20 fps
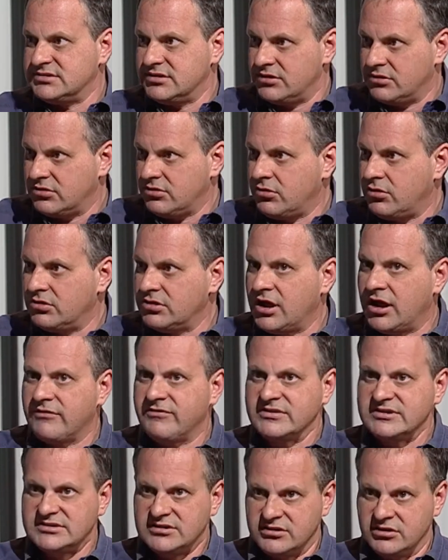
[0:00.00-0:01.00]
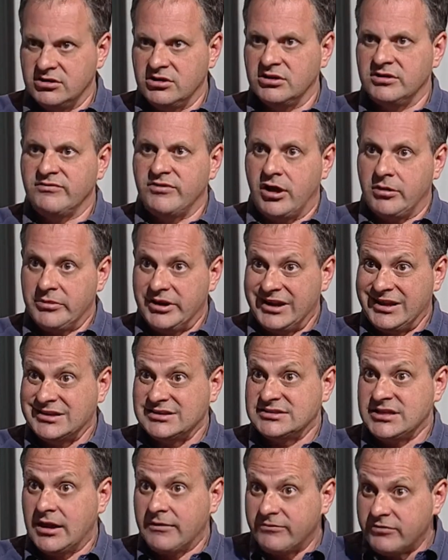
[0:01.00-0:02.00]
to hold off until you know the vomiting
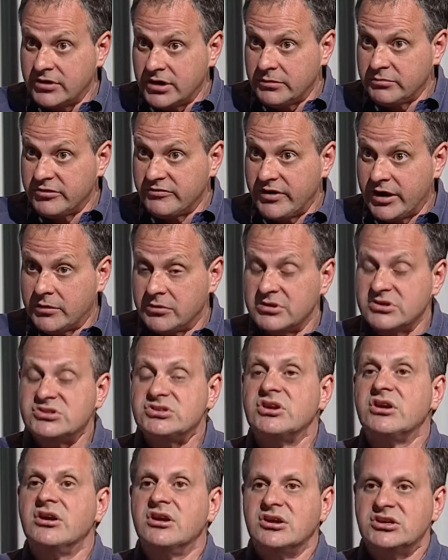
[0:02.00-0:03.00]
has stopped for a number of hours.